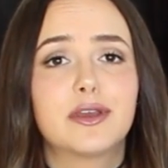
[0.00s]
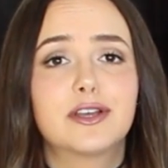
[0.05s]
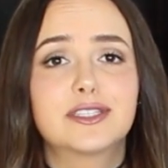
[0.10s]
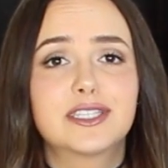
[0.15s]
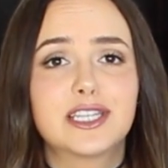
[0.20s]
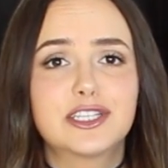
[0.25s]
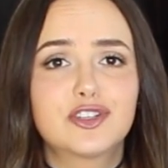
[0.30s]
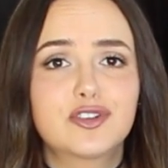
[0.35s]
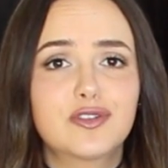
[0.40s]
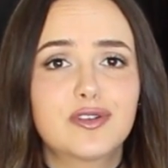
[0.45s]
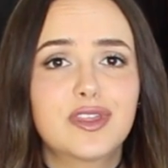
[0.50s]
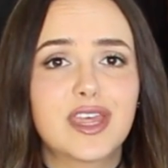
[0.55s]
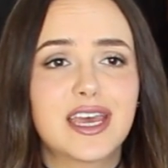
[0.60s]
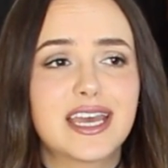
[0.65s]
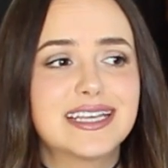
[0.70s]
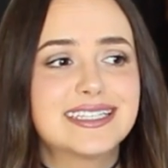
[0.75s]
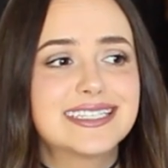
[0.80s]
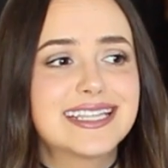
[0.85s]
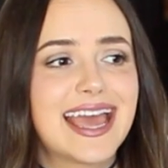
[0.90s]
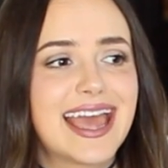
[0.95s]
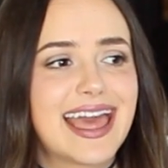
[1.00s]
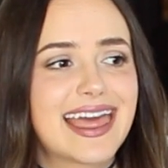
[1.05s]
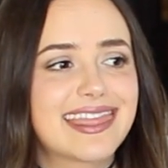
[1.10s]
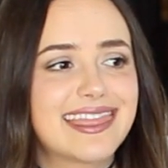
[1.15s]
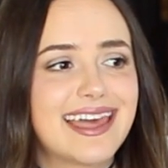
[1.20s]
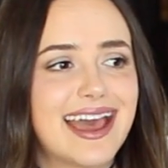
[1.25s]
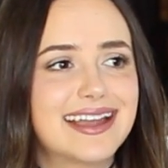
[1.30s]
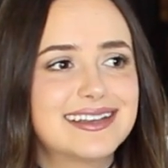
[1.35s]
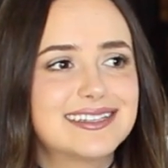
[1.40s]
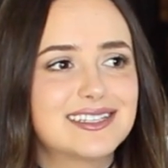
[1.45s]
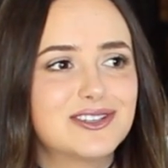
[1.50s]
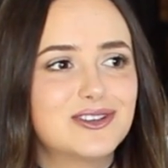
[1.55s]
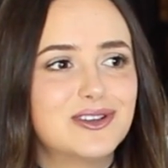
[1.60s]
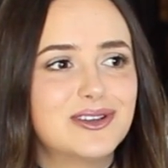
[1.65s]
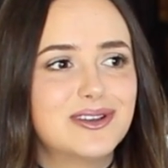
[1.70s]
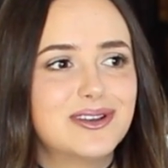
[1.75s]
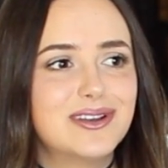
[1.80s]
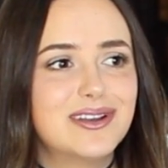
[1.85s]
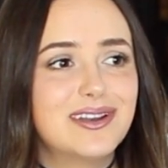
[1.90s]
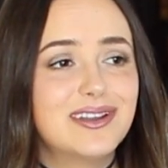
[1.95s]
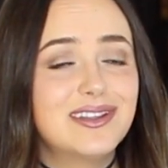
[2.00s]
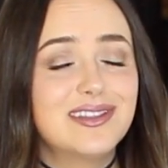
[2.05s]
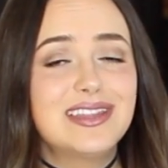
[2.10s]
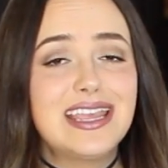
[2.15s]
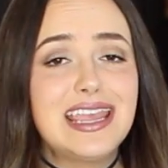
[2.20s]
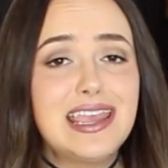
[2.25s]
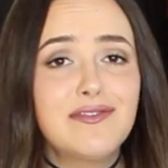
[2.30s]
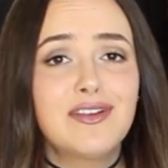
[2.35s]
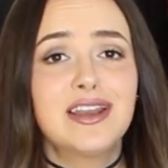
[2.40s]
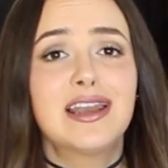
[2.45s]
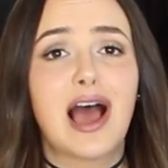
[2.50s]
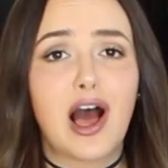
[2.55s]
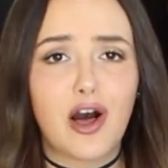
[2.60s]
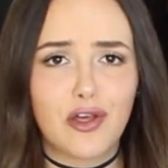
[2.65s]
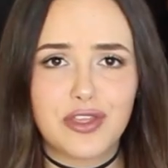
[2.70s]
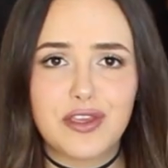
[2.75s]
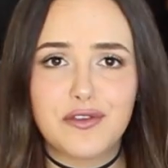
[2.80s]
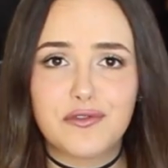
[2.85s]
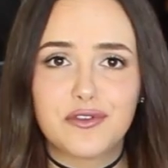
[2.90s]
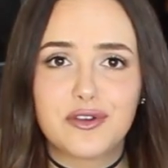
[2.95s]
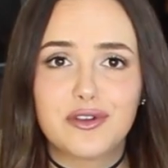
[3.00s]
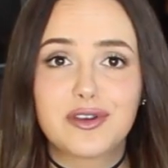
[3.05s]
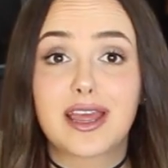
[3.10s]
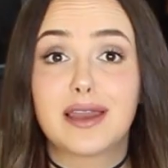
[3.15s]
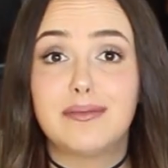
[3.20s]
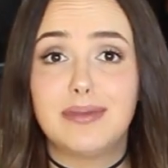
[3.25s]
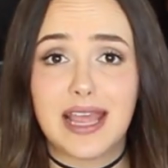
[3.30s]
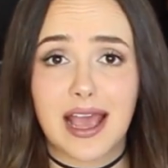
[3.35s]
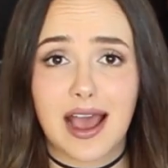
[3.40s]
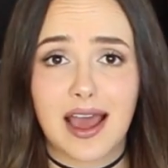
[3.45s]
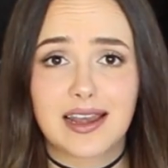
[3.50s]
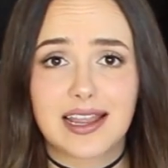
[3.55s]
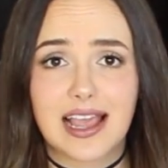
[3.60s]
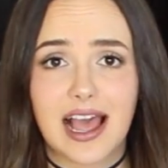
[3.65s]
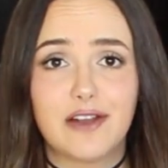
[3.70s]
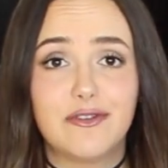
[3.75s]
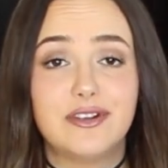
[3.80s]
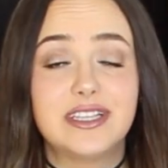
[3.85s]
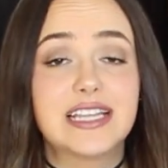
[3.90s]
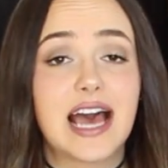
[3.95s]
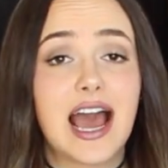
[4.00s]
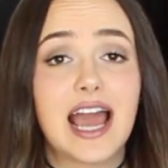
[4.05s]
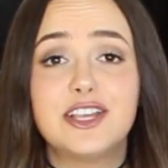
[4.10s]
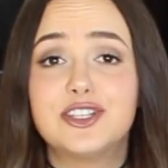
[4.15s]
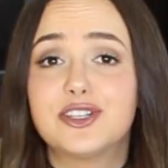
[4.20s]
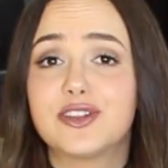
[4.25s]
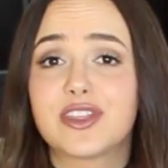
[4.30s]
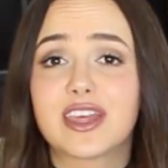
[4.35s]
because the truth is that even healthy food can be high in calories. I used